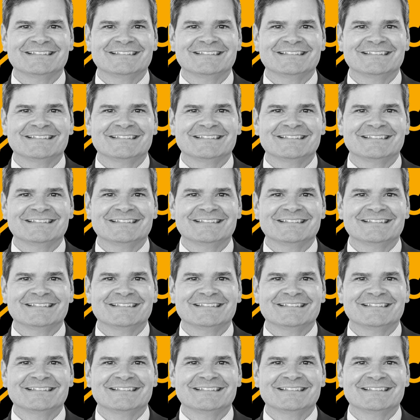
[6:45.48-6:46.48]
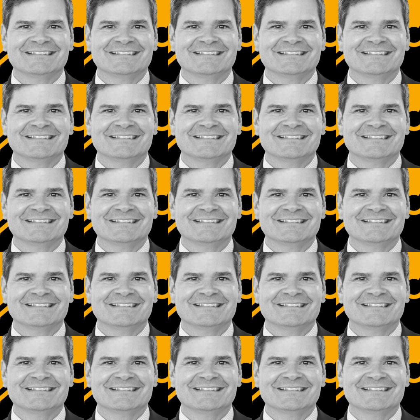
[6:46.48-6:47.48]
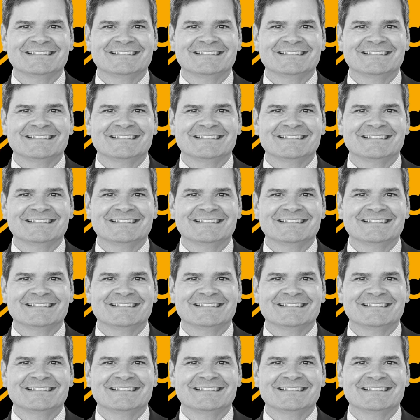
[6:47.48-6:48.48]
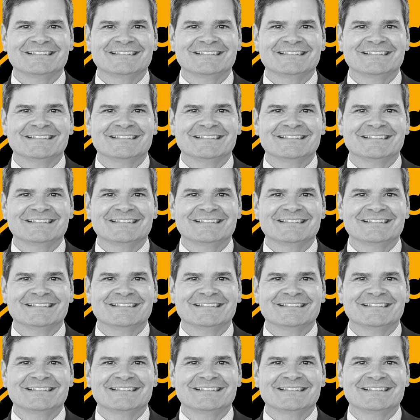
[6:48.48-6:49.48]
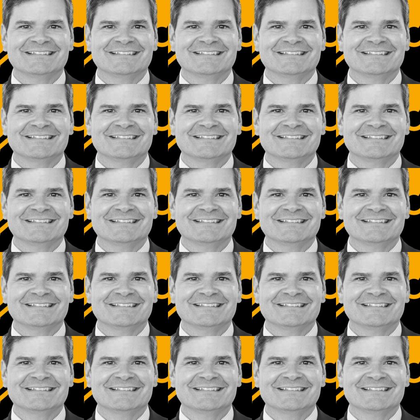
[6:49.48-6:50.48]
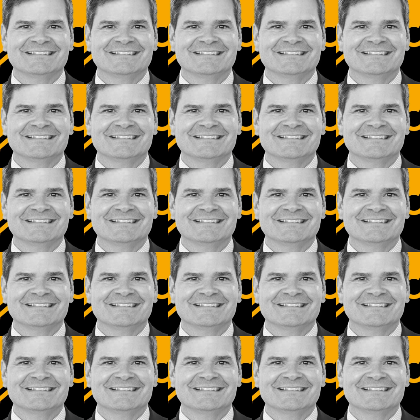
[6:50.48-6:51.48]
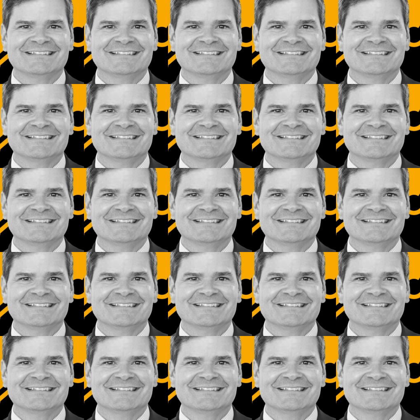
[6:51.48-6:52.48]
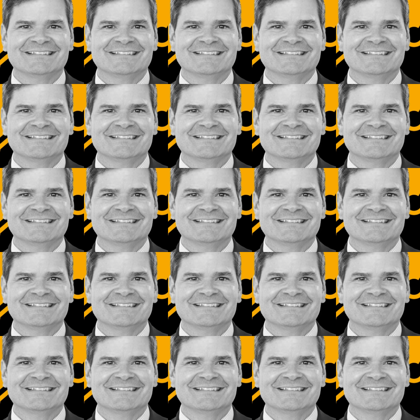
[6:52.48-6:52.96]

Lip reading: [no speech]